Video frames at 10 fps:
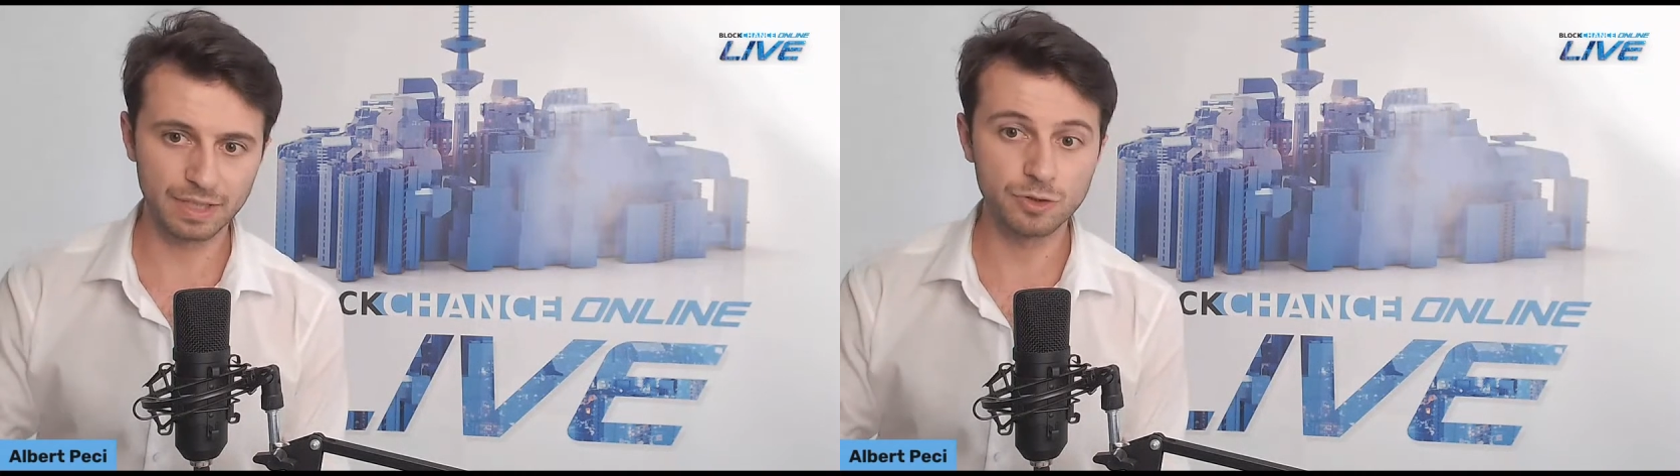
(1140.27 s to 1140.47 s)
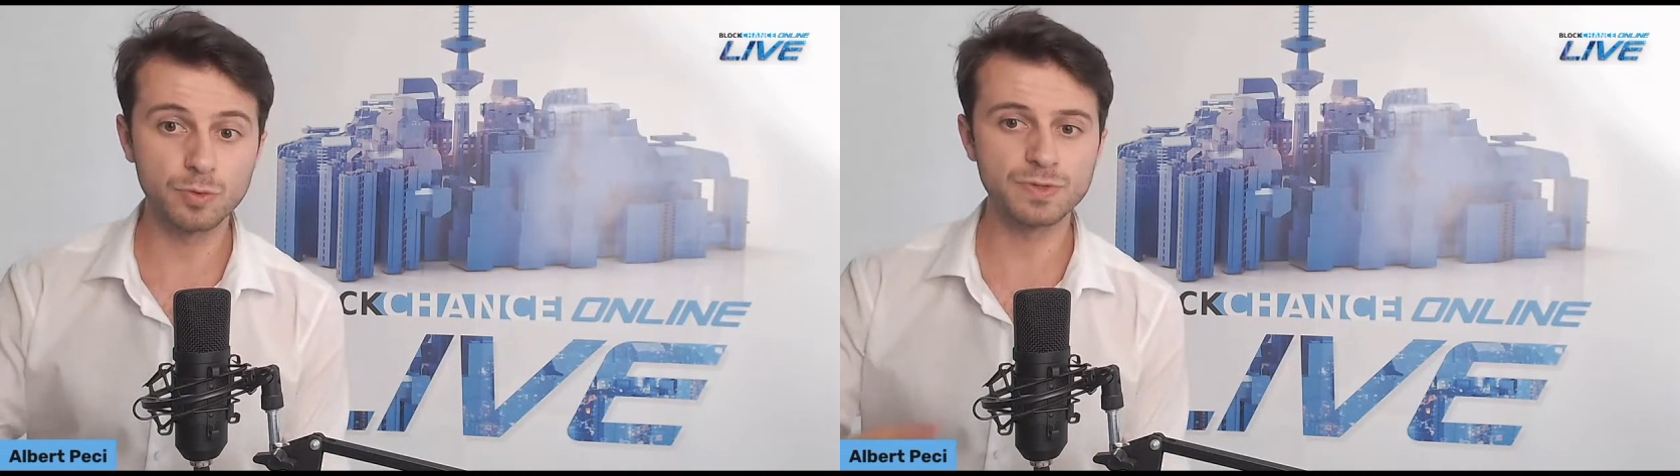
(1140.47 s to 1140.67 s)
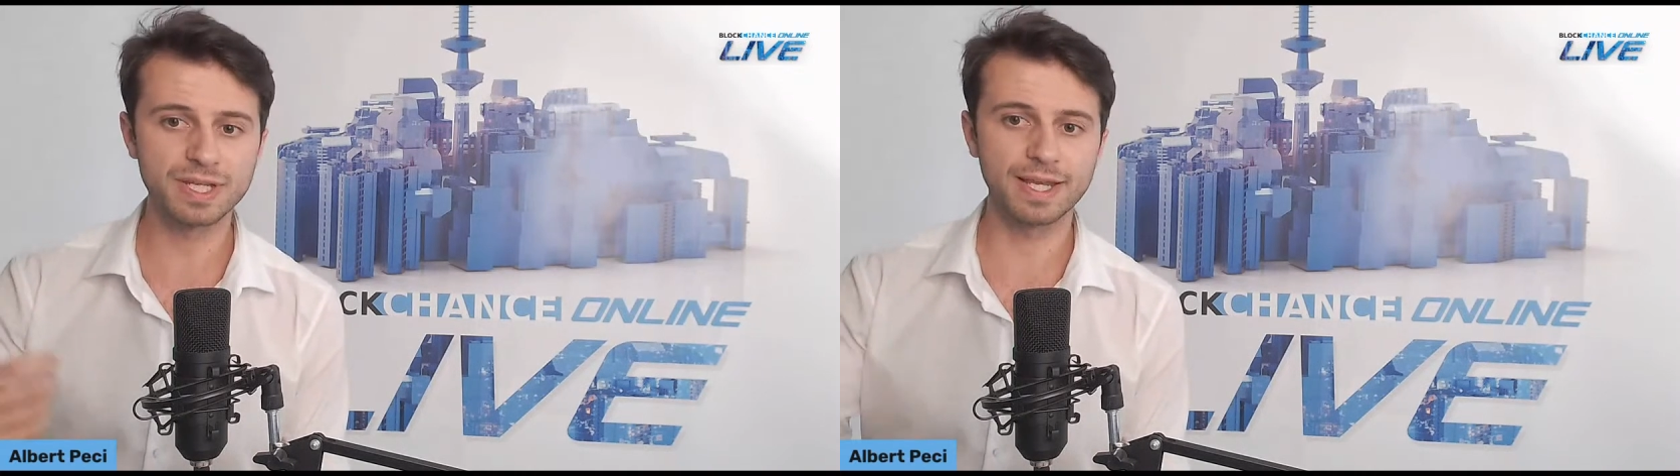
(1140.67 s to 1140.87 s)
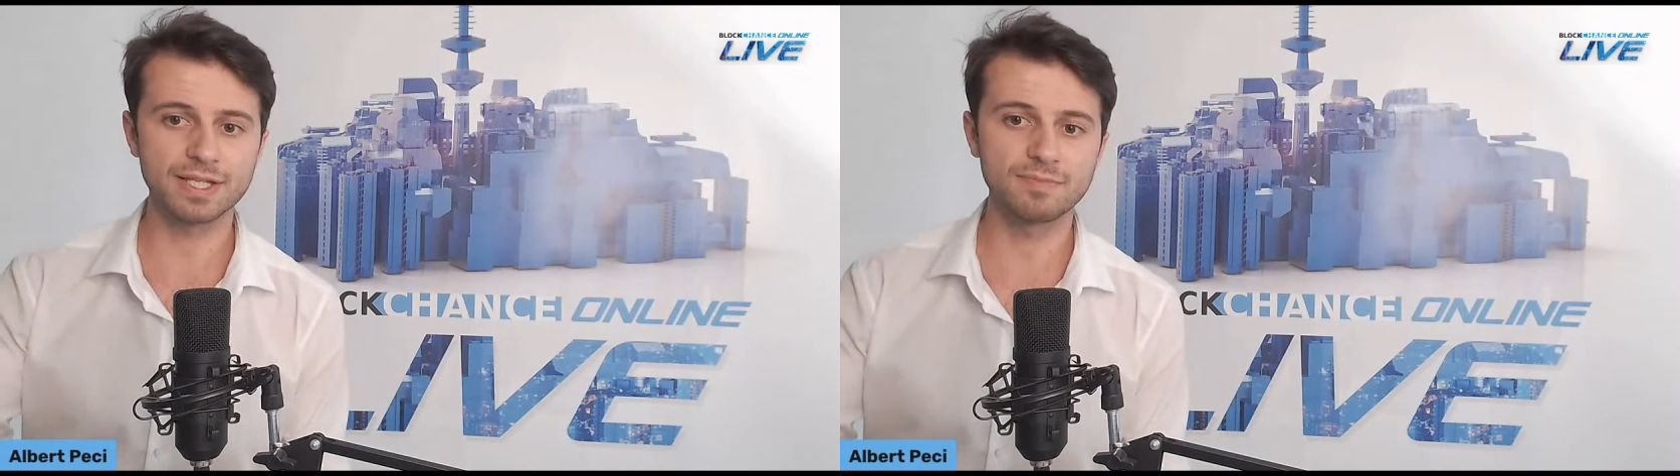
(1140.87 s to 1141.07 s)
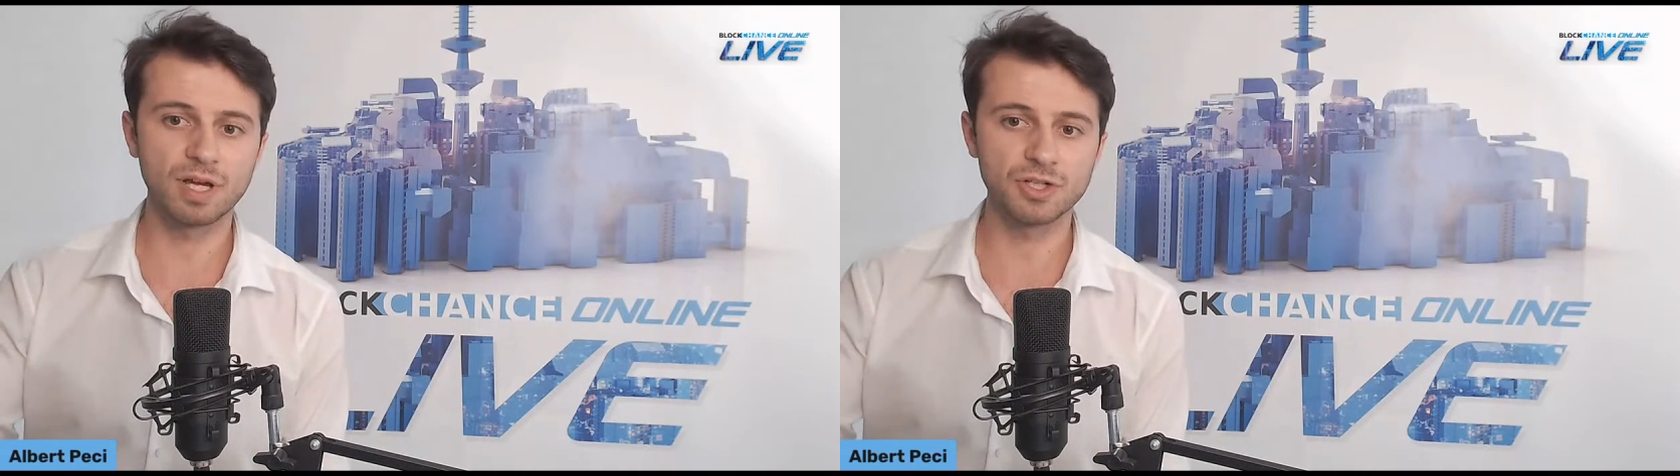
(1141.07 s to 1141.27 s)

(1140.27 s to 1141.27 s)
using as